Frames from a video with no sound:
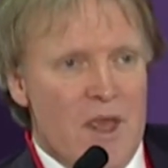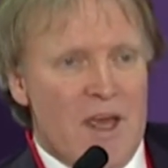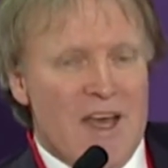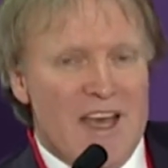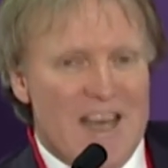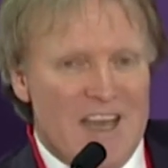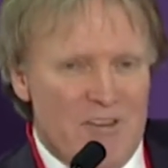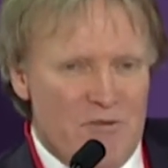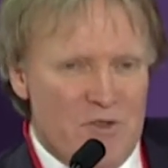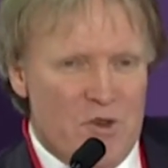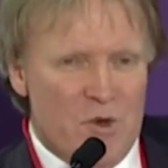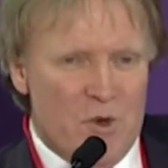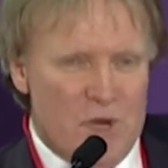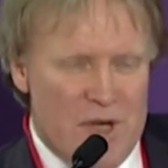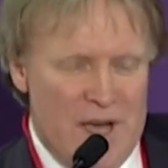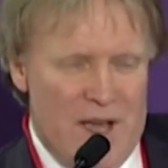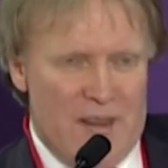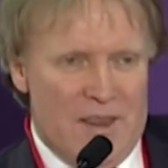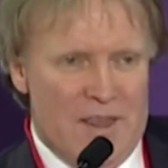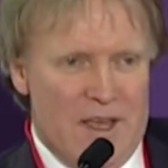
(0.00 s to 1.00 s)
If you
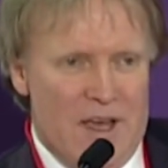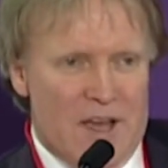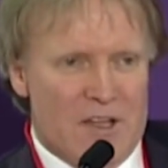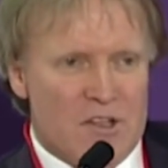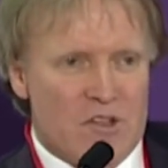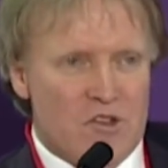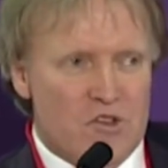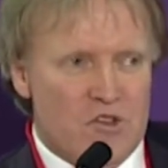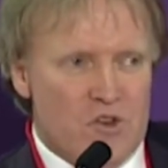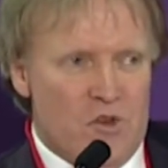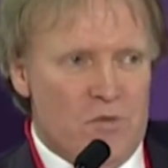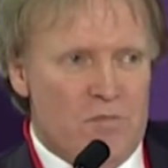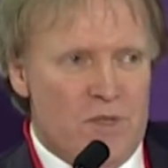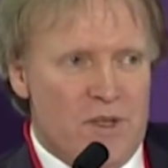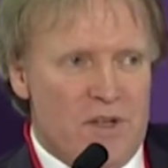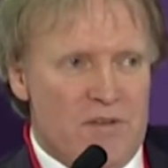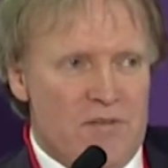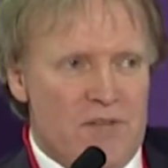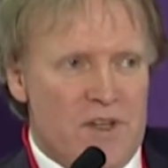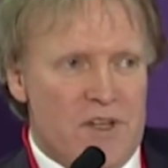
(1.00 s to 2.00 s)
get that, don't be
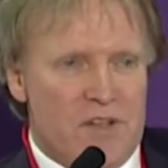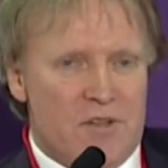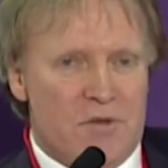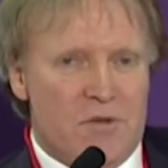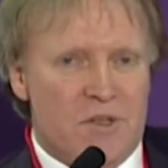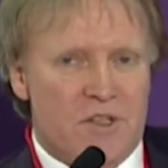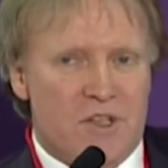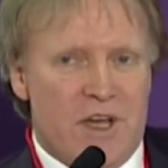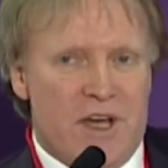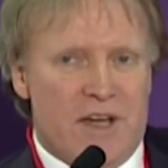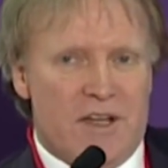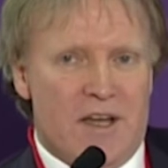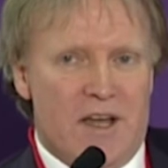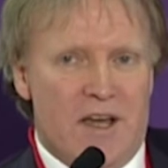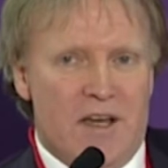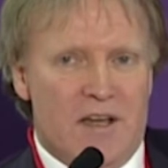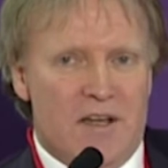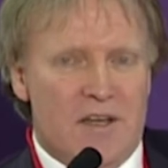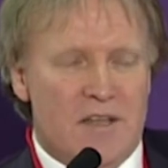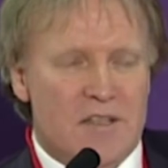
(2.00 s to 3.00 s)
afraid to inject
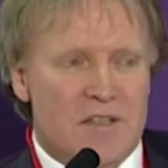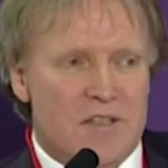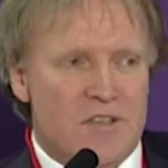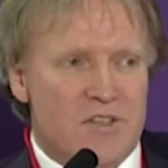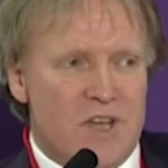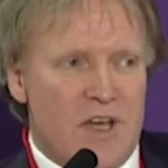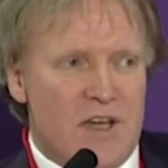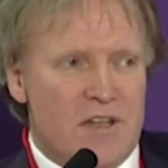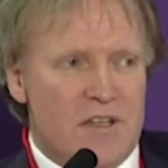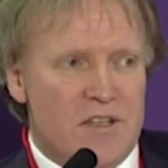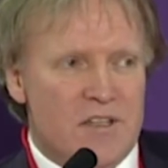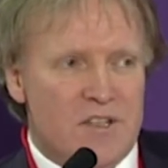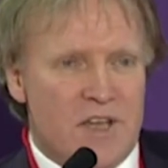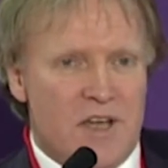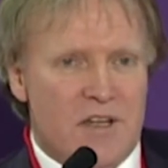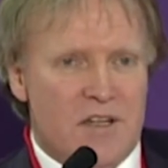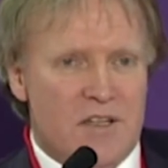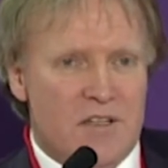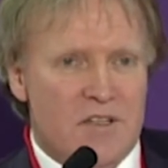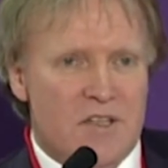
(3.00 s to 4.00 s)
hyalase. Inject,
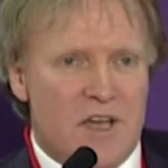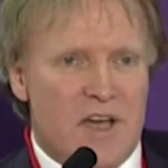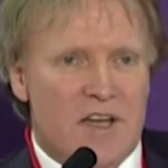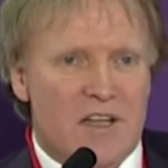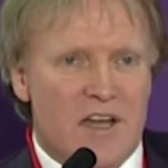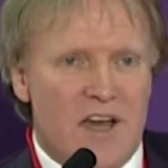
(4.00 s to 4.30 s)
inject, inject.